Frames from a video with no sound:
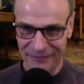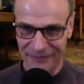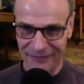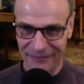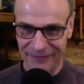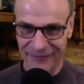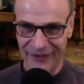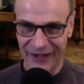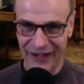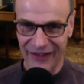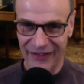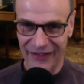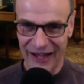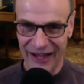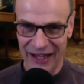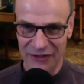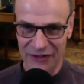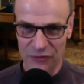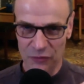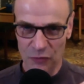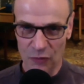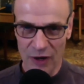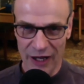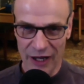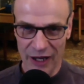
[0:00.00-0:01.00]
And
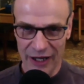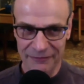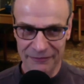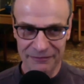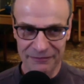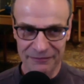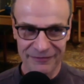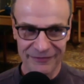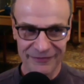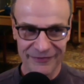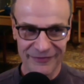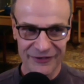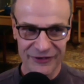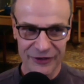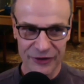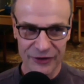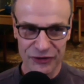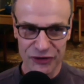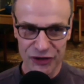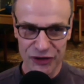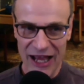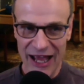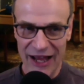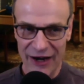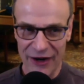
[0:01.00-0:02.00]
that's one. So
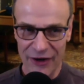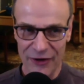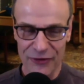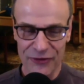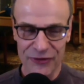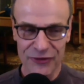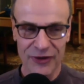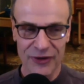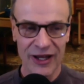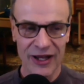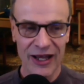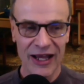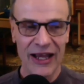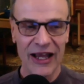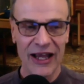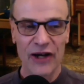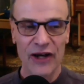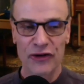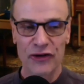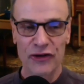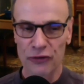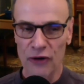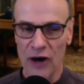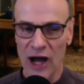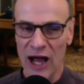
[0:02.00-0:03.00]
shadows.
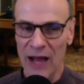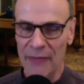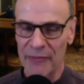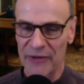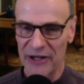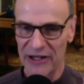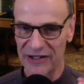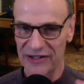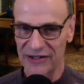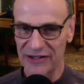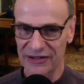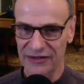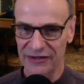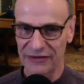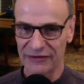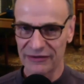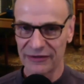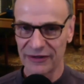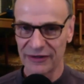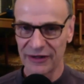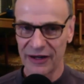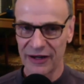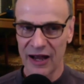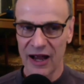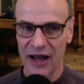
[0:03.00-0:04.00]
Traumas
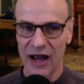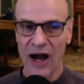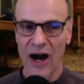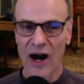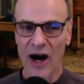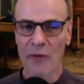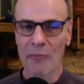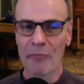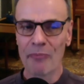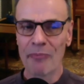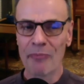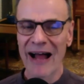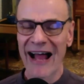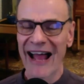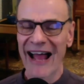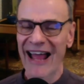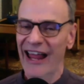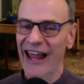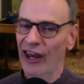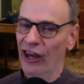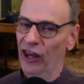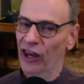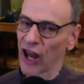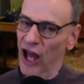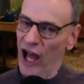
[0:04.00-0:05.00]
are
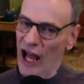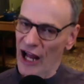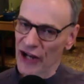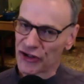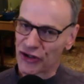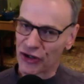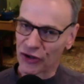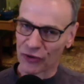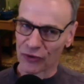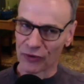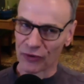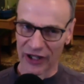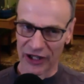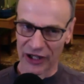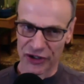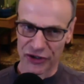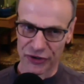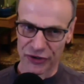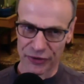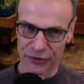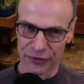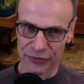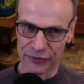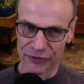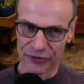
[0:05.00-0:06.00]
biological
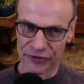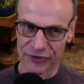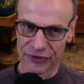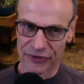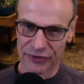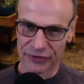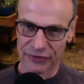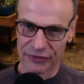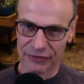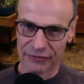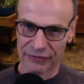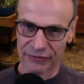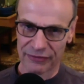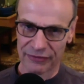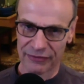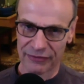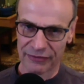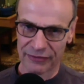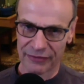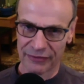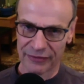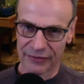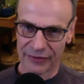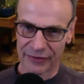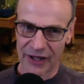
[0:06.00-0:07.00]
issues
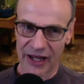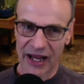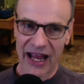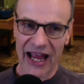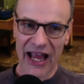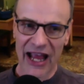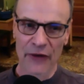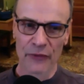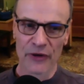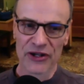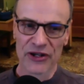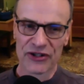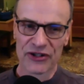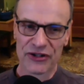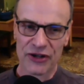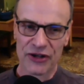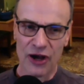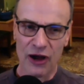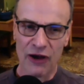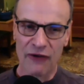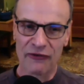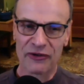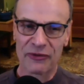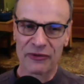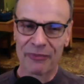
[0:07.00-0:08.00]
and
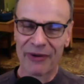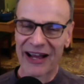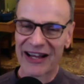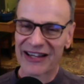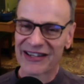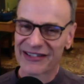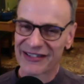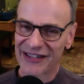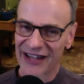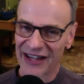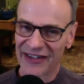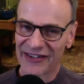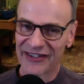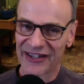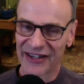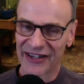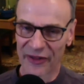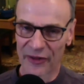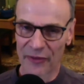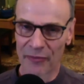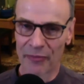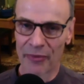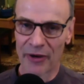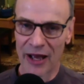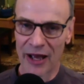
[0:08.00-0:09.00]
resolved by
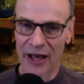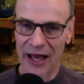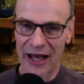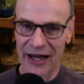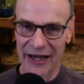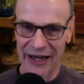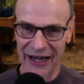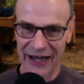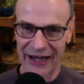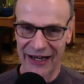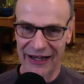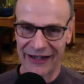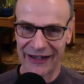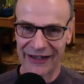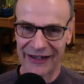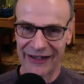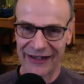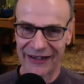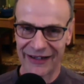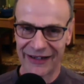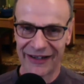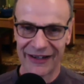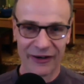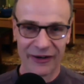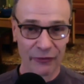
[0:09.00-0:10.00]
sensing the body.
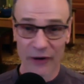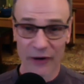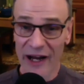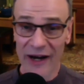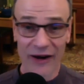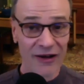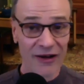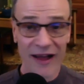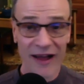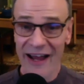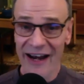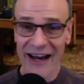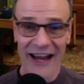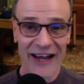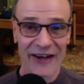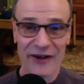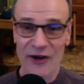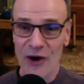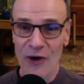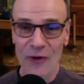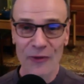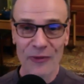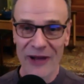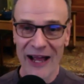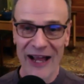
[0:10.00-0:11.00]
Right on. I
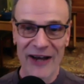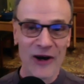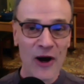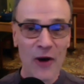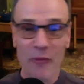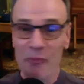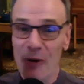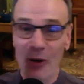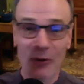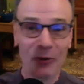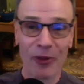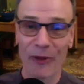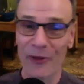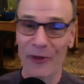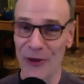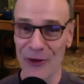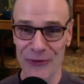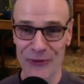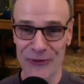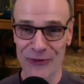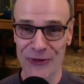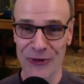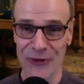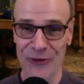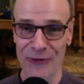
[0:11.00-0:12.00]
know both of
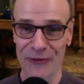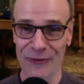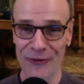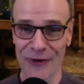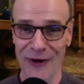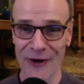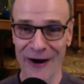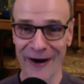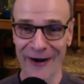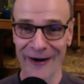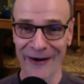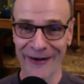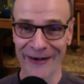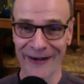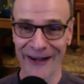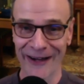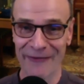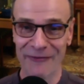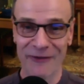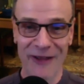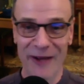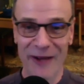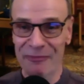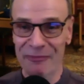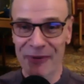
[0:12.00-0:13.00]
those so far.
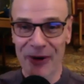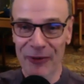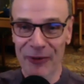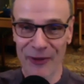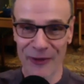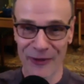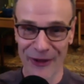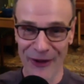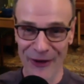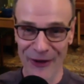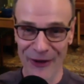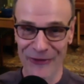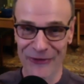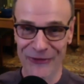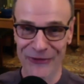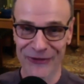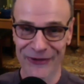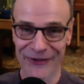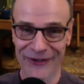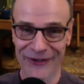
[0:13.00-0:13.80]
I've done both of those.